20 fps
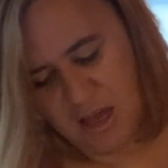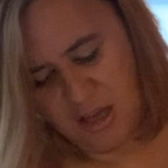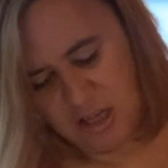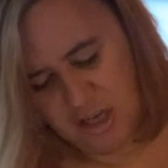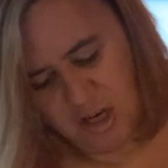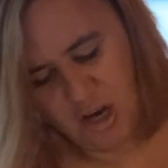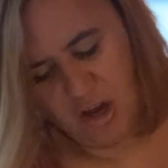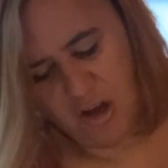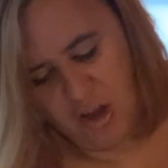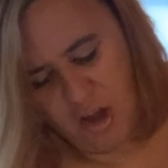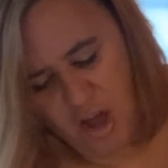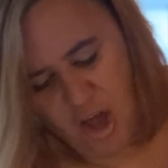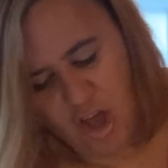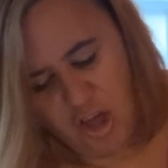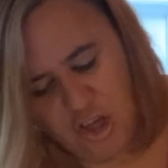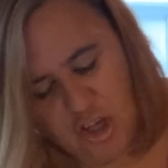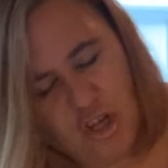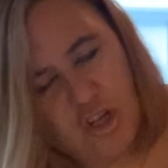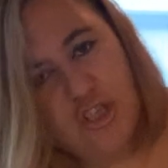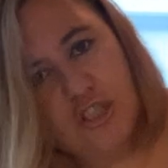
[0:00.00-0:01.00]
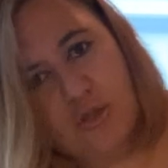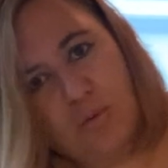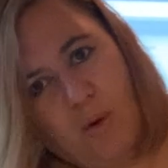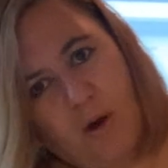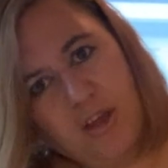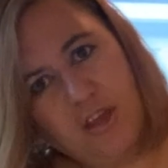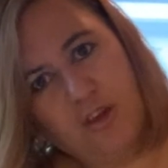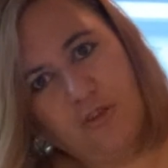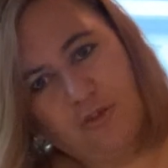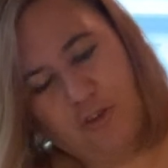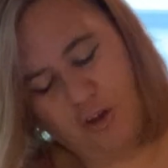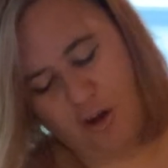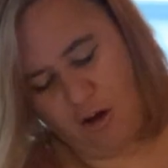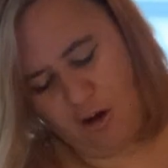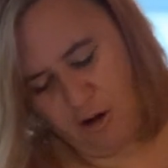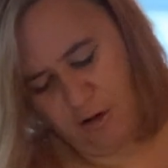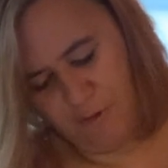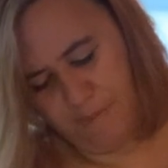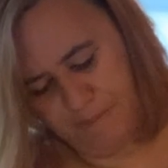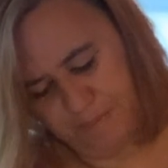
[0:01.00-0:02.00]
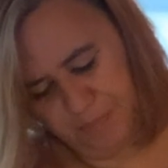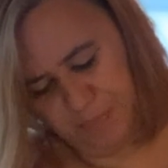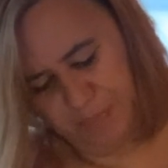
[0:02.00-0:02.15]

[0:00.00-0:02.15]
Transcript: You know, use what you've got.